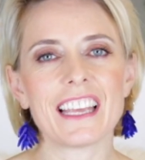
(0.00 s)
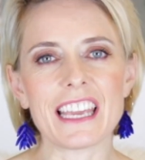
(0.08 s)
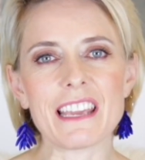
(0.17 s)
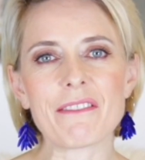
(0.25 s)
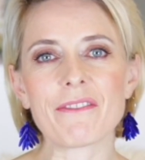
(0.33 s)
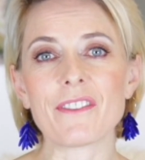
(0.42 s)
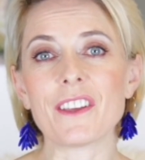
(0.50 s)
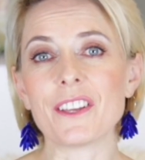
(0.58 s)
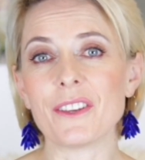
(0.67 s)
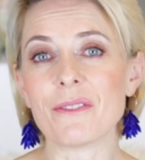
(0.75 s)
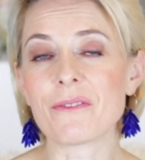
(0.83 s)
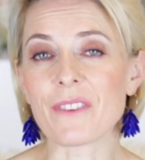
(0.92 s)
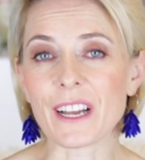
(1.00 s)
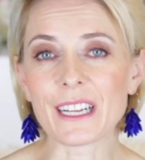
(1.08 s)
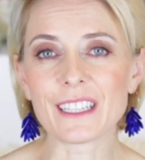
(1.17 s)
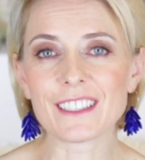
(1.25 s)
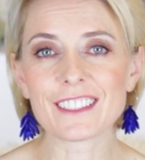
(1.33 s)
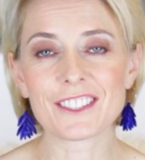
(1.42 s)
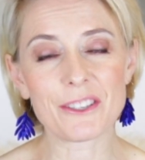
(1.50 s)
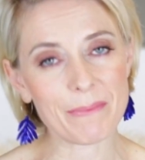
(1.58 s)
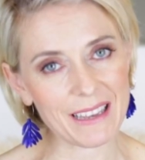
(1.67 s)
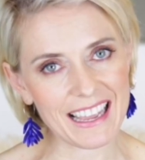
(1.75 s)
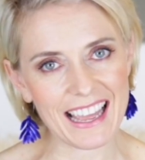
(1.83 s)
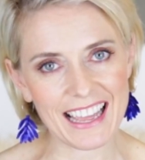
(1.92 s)
if you fail to
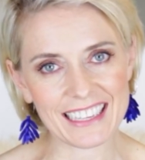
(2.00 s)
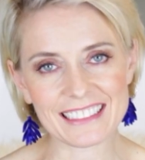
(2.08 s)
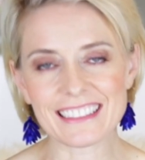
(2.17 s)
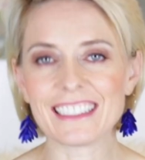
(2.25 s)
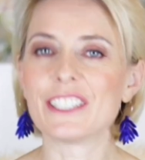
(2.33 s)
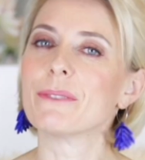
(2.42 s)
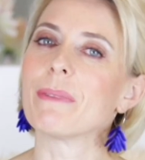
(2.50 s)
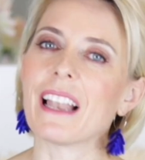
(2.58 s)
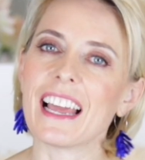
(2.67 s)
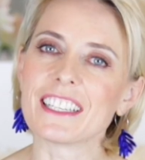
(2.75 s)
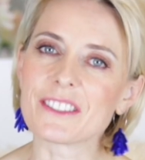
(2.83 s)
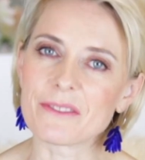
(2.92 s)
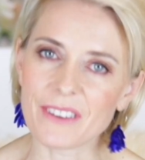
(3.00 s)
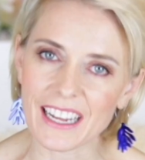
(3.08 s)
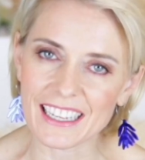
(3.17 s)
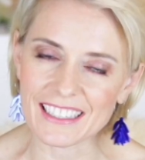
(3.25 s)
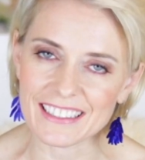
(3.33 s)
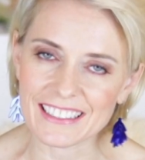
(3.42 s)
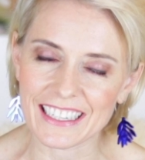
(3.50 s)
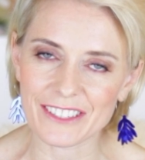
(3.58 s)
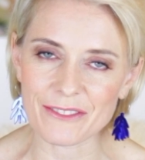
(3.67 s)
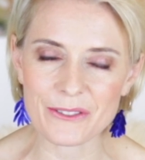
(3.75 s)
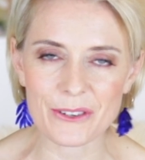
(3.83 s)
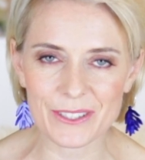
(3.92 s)
plan, you plan to fail. And
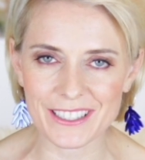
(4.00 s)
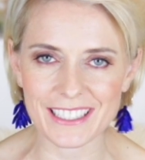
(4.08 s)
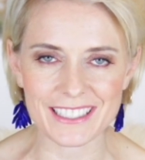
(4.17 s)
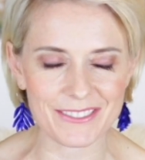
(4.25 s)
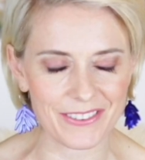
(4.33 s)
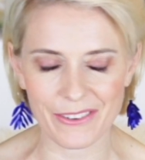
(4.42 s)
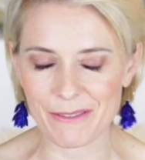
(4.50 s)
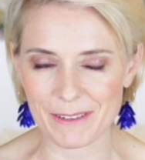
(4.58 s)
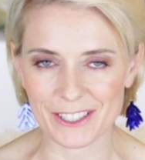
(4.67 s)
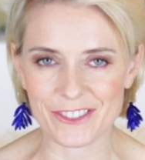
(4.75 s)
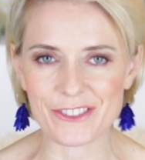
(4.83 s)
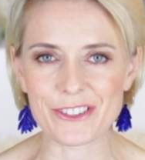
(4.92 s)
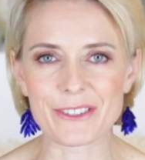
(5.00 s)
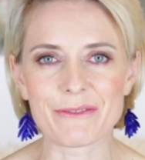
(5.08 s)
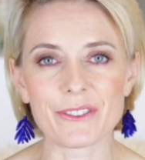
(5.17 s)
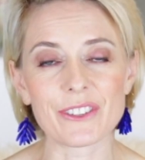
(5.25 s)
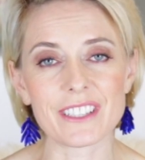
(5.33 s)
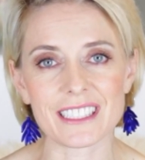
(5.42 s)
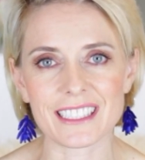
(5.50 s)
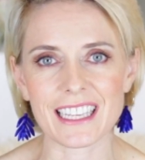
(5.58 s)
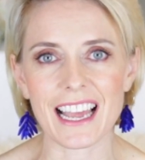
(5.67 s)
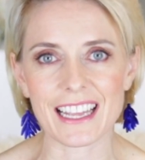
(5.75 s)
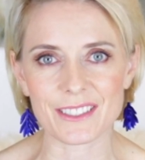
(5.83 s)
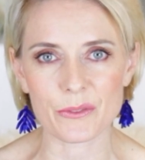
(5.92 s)
of course, it is very much true for this
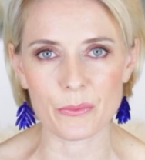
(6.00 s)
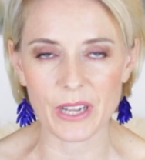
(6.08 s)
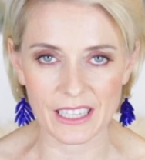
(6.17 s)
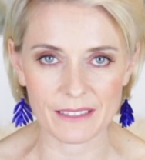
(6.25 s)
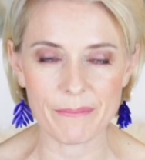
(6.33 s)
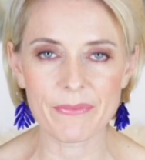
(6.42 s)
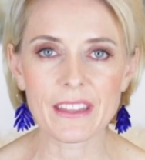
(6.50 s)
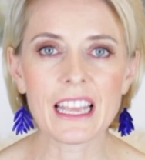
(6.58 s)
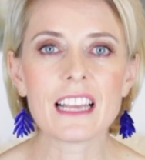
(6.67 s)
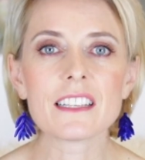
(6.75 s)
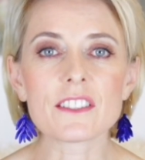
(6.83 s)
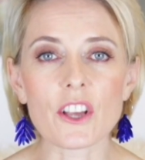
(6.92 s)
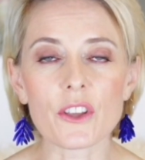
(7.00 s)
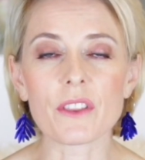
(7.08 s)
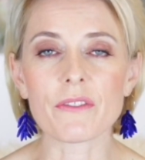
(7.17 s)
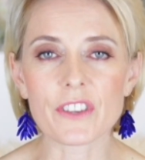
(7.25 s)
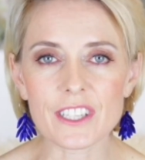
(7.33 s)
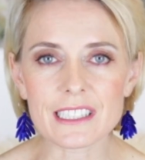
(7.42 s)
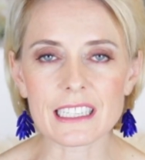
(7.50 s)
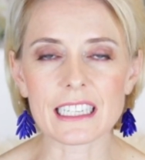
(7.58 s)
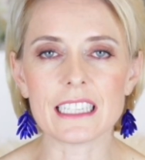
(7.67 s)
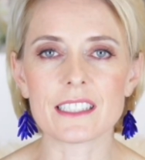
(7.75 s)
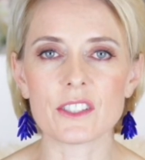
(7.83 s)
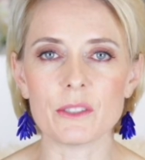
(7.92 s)
as well. So the first thing
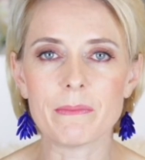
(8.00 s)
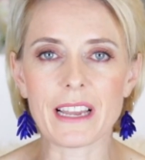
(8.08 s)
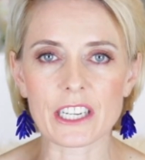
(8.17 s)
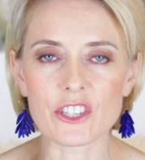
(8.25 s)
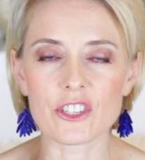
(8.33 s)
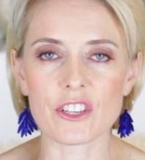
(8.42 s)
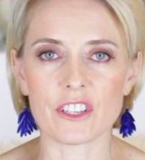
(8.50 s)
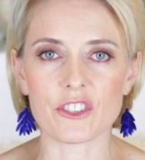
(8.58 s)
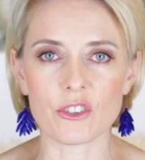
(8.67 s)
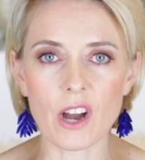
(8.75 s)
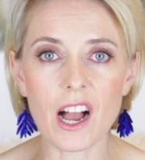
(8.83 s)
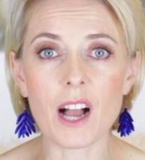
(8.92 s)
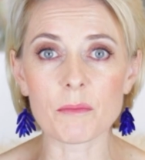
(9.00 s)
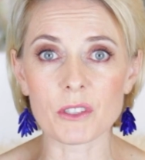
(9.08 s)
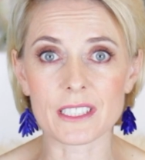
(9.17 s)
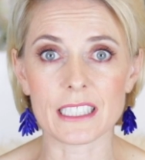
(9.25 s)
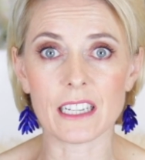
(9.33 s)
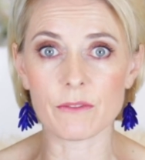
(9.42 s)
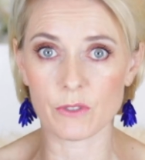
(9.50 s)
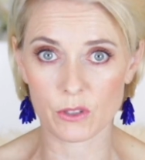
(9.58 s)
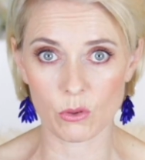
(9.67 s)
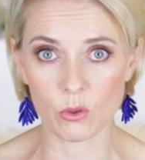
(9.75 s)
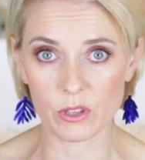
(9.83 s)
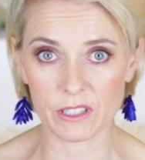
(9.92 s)
is to make sure that you arm yourself with
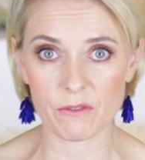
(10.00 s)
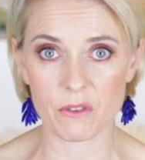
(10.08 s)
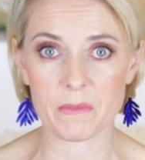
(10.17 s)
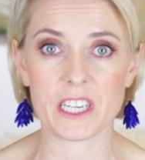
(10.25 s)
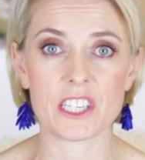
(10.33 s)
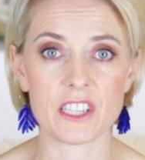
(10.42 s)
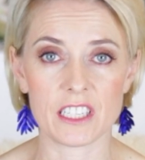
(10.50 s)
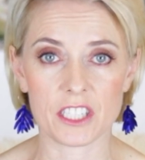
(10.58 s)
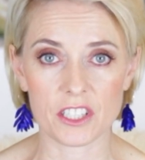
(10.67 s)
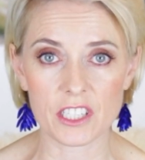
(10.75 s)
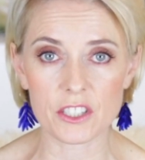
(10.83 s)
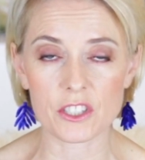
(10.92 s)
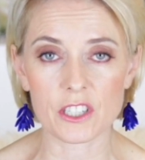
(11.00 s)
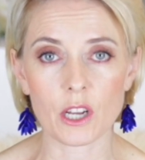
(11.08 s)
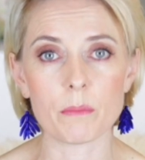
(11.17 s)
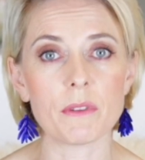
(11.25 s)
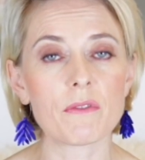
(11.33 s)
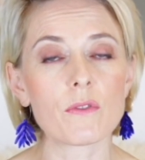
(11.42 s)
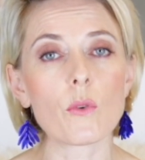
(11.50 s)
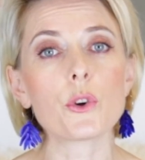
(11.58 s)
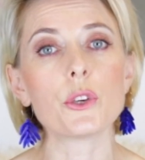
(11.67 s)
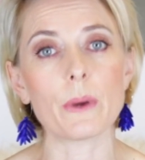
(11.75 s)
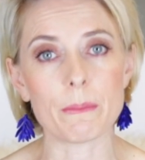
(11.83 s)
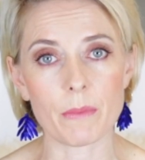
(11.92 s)
all the information that you need to know before
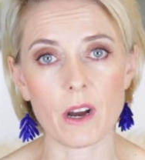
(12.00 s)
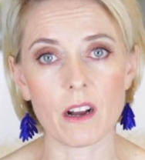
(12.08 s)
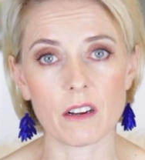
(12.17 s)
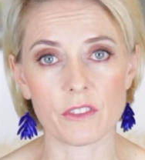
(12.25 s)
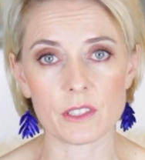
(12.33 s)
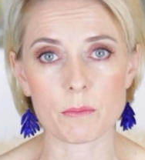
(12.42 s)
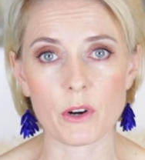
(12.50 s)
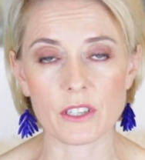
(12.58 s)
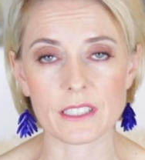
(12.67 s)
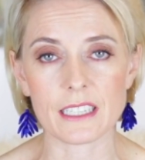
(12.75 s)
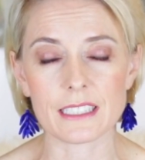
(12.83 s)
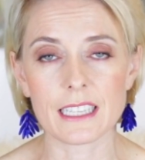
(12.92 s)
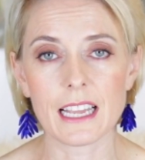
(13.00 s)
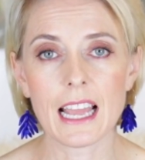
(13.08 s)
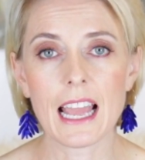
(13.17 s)
you embark on this process.